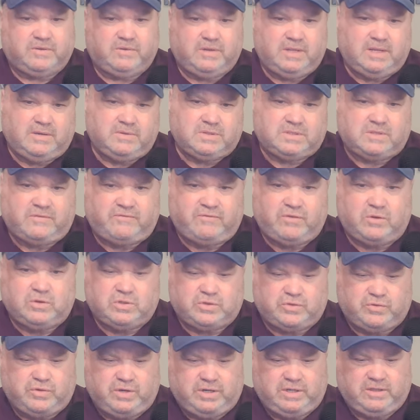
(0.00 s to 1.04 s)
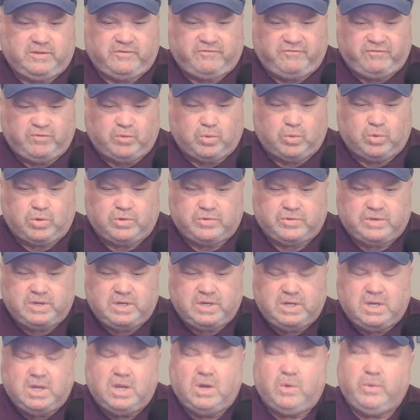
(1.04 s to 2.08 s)
That was the first run in the fourth.
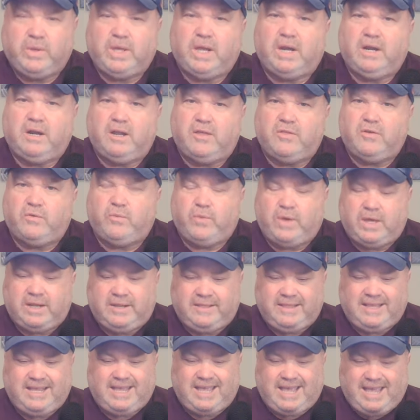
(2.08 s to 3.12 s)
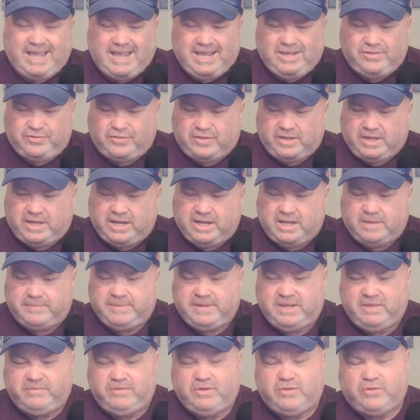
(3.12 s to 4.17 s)
We got another run in the eighth inning. I'm going to
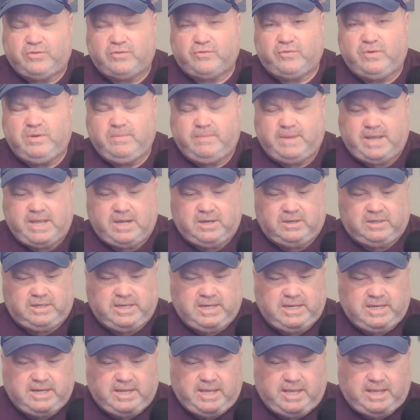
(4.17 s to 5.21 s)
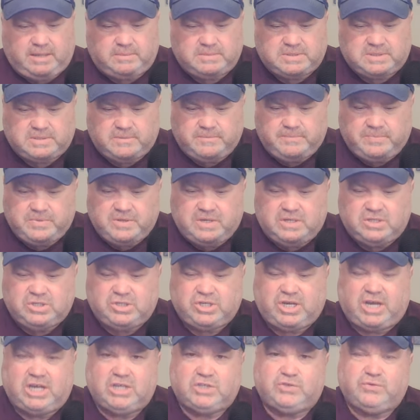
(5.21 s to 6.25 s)
give you three minor league names.
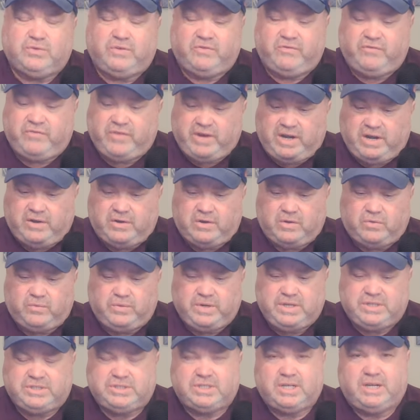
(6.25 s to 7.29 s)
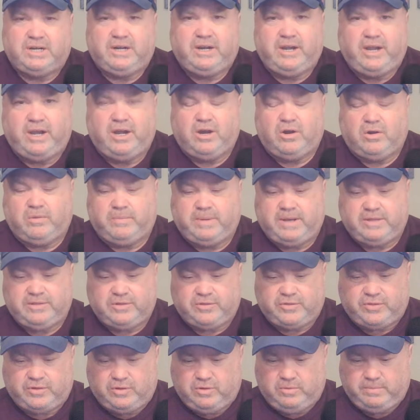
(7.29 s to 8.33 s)
Josh Rivera reached on an error by the
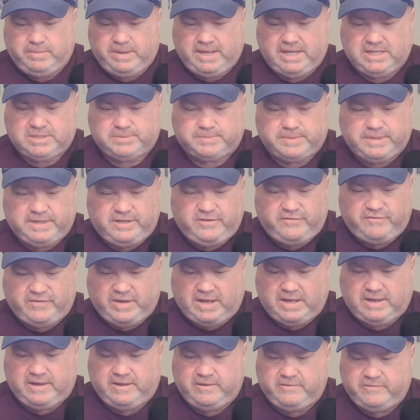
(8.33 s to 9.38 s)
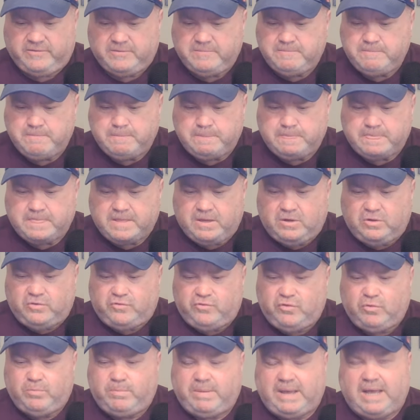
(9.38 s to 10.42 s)
third baseman, E5.
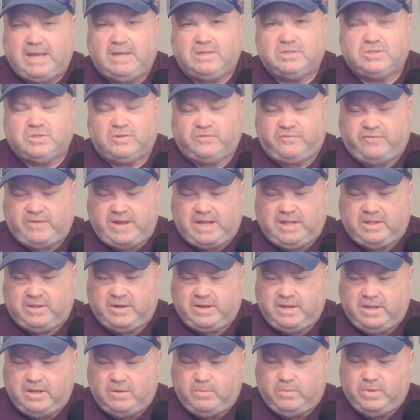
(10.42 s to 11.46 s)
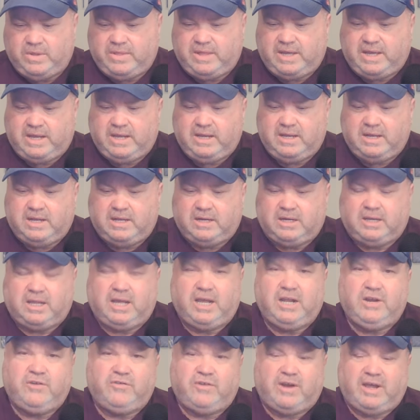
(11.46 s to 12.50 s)
Drew Bowser followed him with a, a
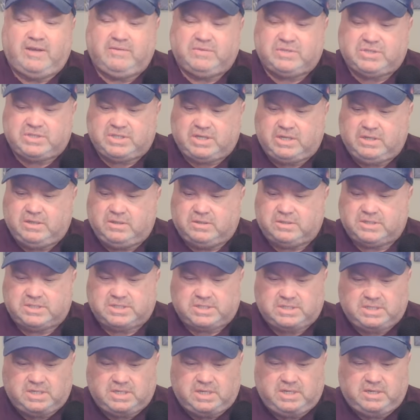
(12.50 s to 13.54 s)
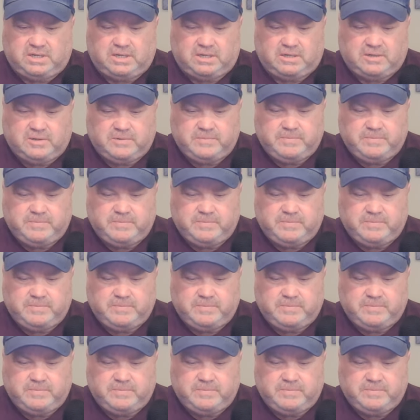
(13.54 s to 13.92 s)
line drive single to center.